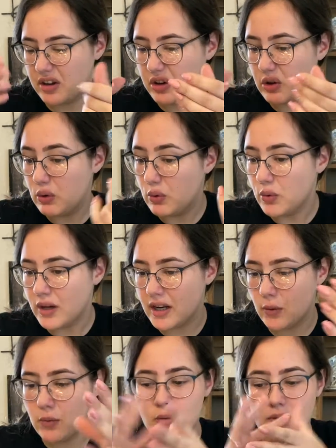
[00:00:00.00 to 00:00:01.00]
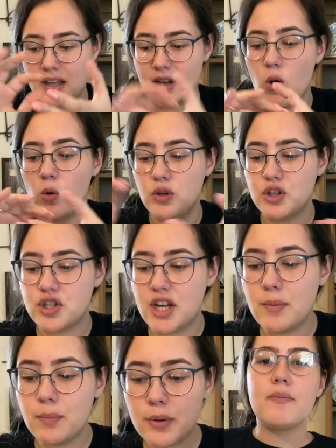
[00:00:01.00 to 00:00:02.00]
goo and it won't like hold a
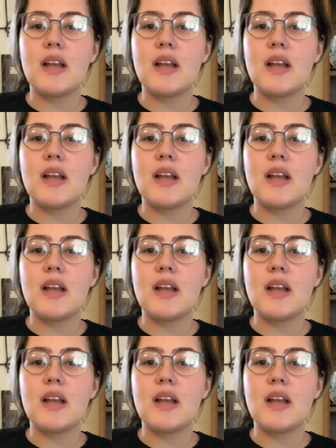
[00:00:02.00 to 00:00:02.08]
shape.